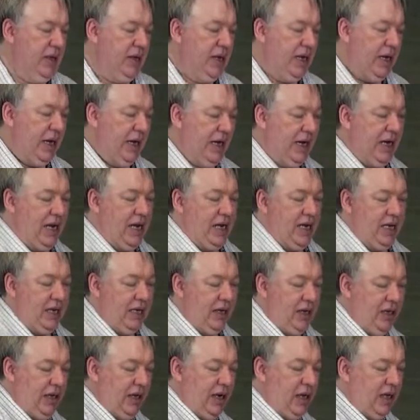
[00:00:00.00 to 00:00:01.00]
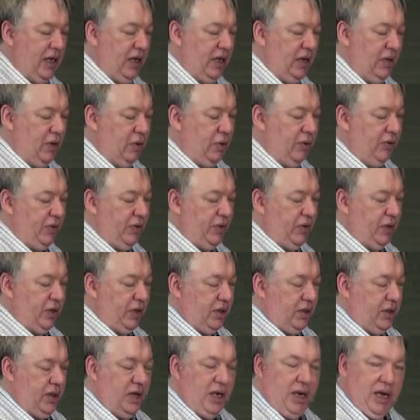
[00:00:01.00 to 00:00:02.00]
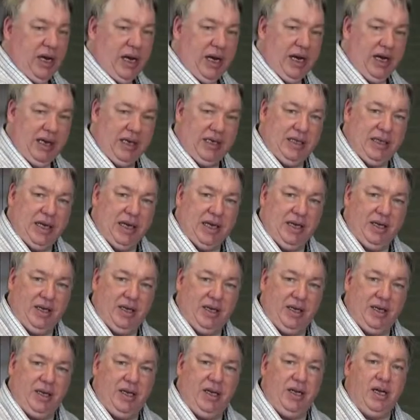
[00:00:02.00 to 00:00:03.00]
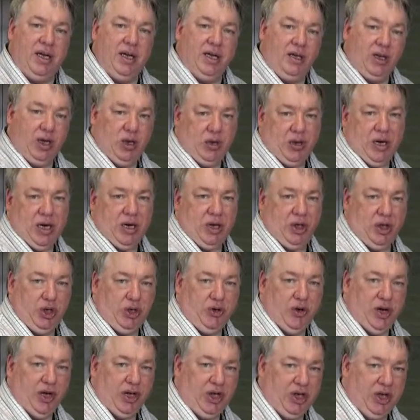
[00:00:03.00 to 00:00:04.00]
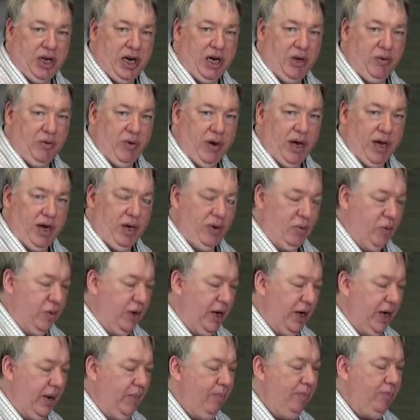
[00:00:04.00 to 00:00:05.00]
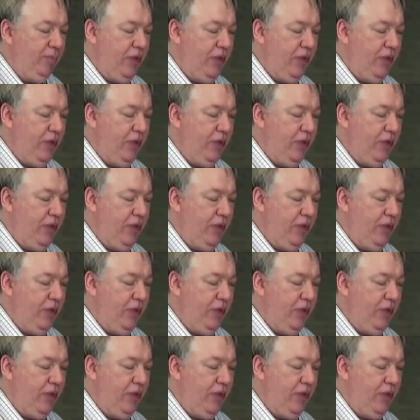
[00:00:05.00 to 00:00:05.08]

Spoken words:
Again, the yellow louvres are intended to try and shed rain away,